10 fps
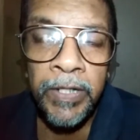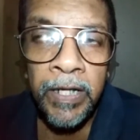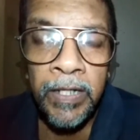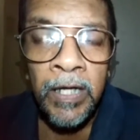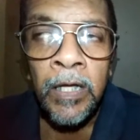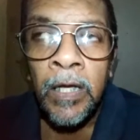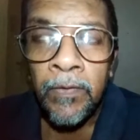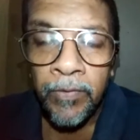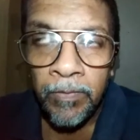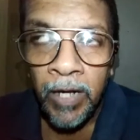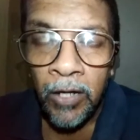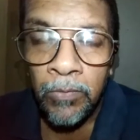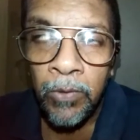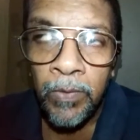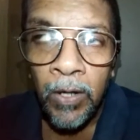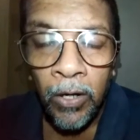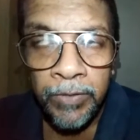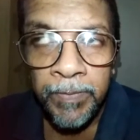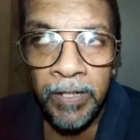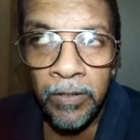Then from Colombo
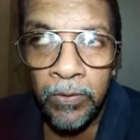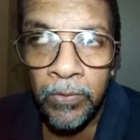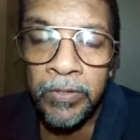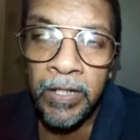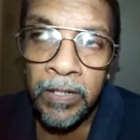Hospital Road,